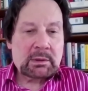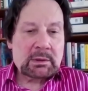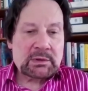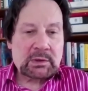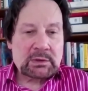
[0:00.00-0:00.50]

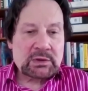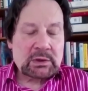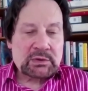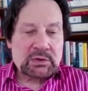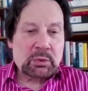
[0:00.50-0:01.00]
ask
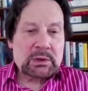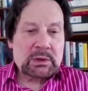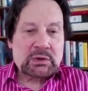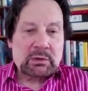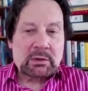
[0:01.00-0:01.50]
ourselves a
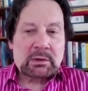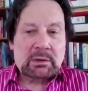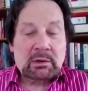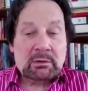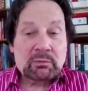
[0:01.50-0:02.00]
question
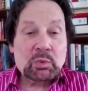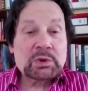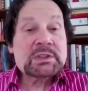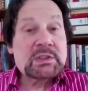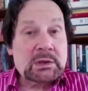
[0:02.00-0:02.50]
of
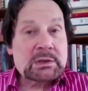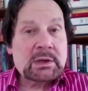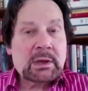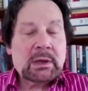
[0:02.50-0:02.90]
what is it